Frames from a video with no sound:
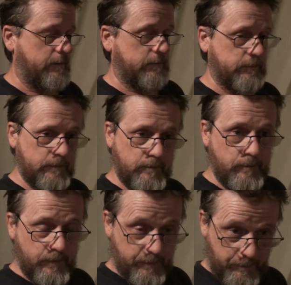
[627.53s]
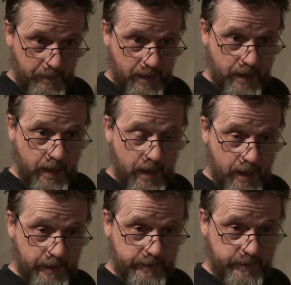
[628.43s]
We're tired of blessing. My them.
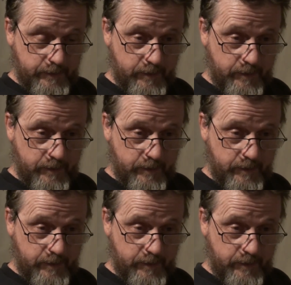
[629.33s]
eyes